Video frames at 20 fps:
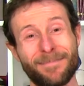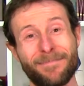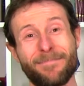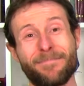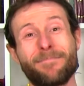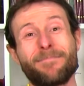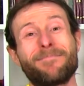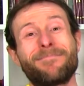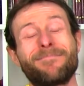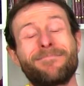
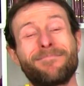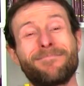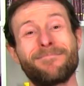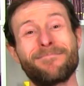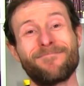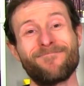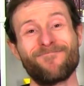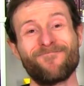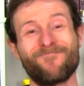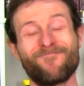
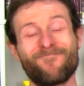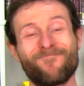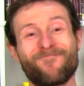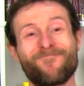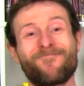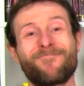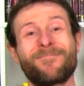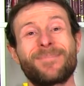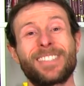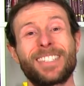
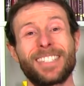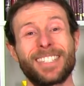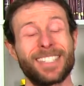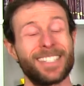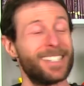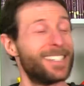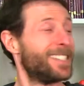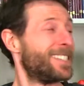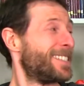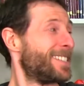
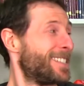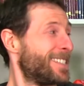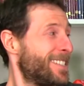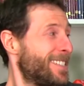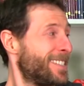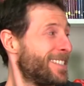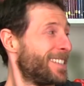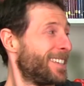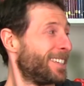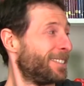
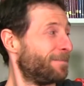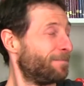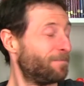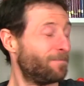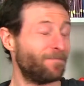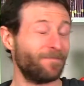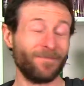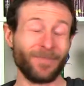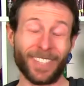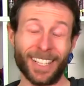
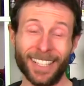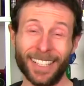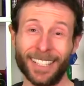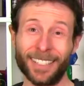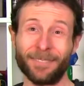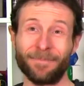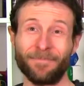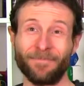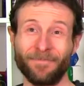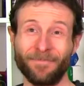
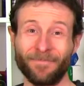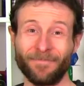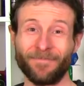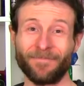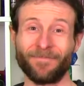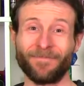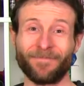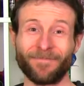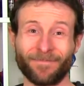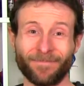
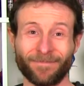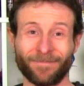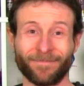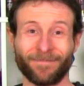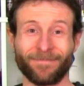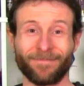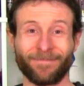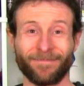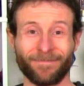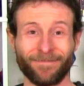
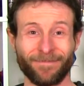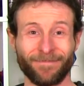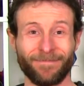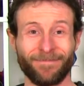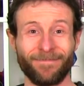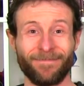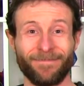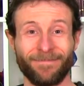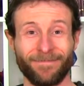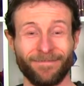
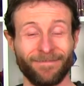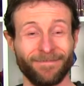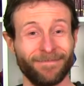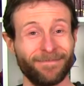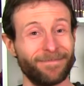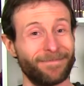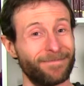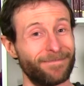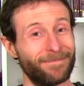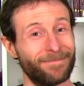
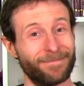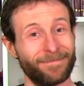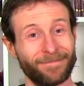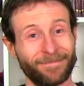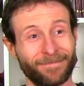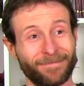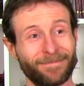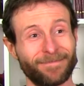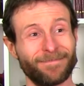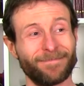
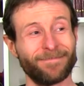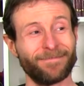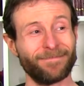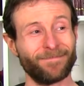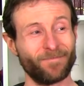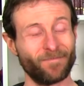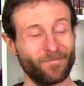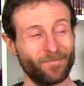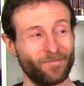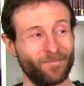
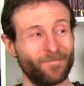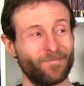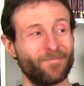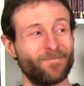No words are spoken by the person on screen.